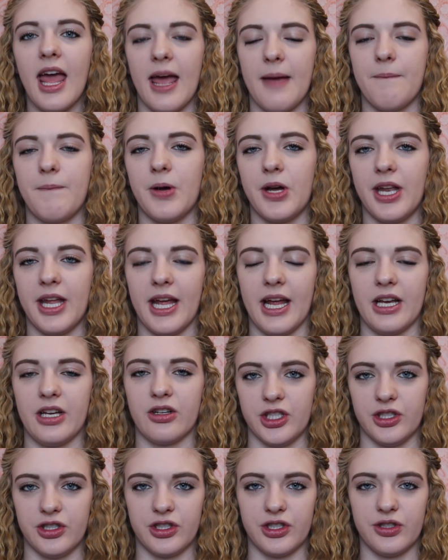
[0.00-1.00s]
and put it
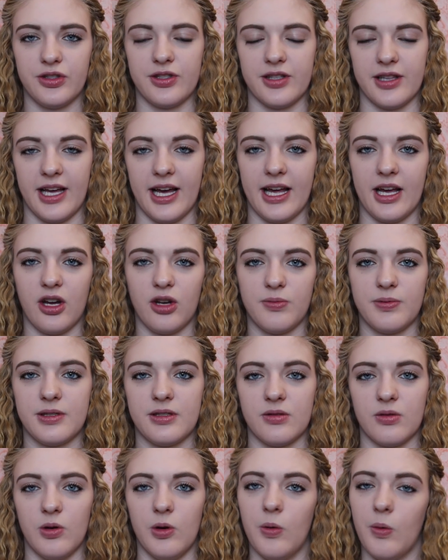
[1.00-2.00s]
in your shoes, that
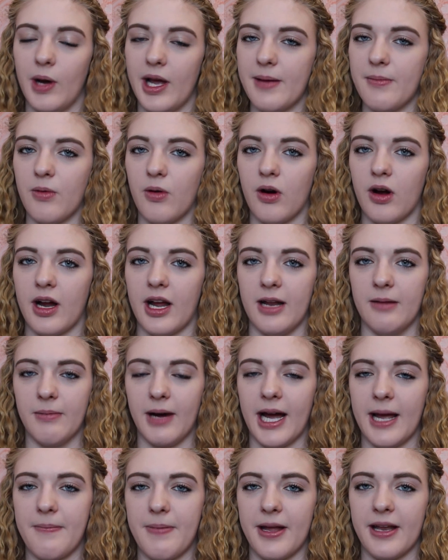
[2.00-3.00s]
helps way more in
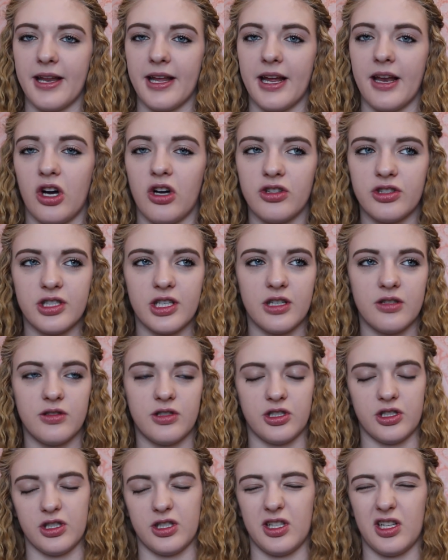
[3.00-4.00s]
my opinion. Also,
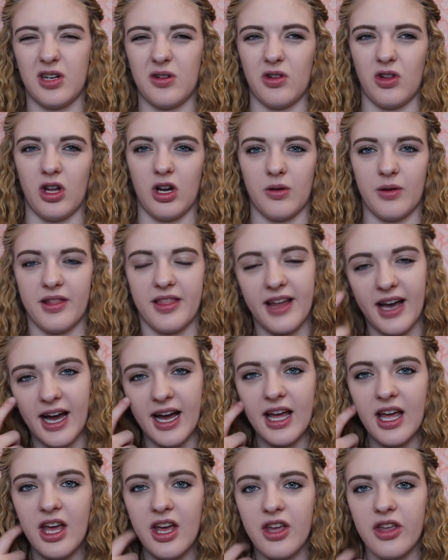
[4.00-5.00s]
just to go along with
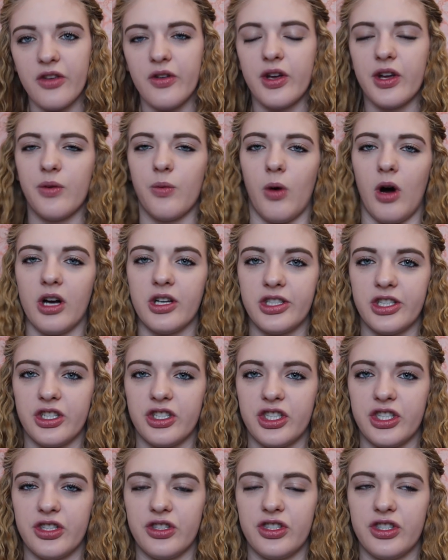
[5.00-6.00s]
that, you can wash your
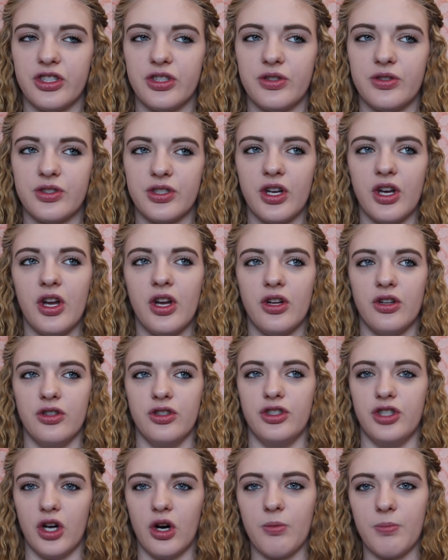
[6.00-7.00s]
cheer shoes.
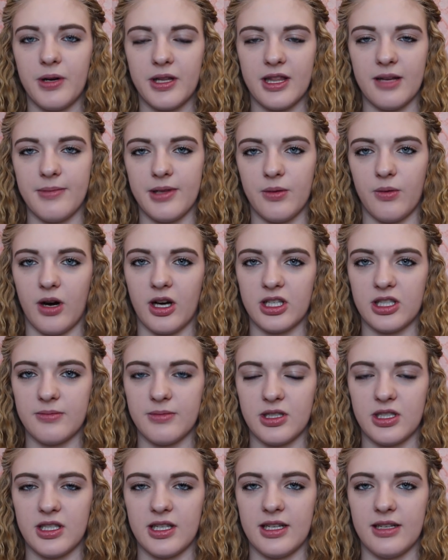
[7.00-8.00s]
Don't put them in the washing
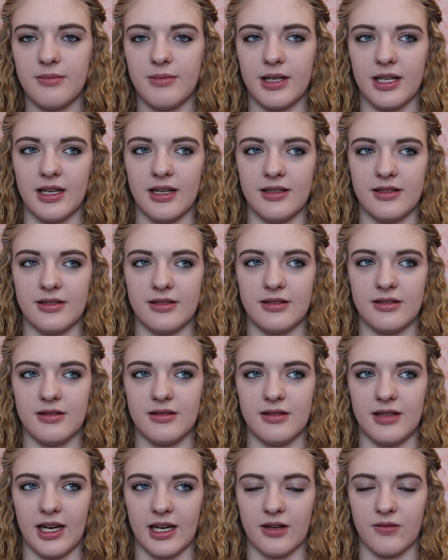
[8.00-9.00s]
machine because
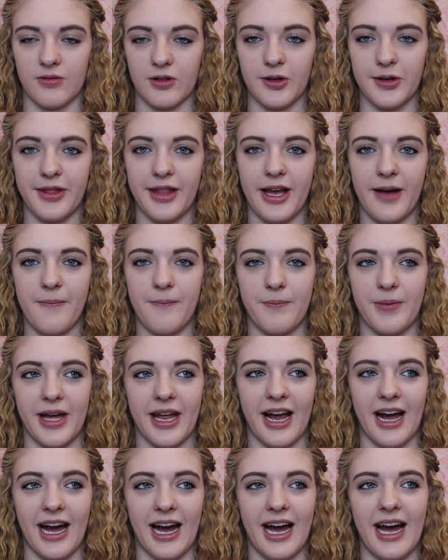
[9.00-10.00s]
that could ruin them,
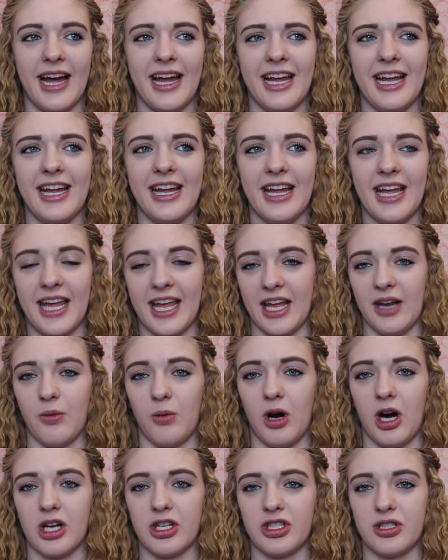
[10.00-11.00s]
but I hand
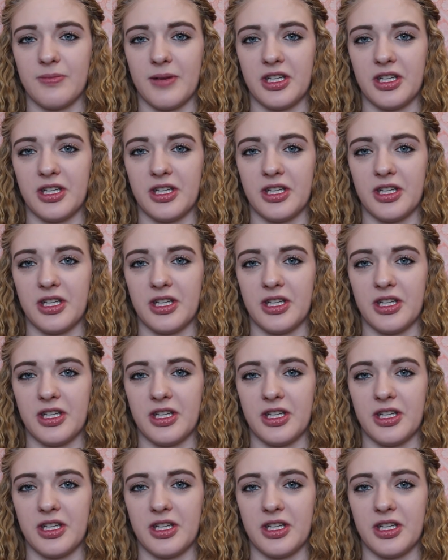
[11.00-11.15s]
washed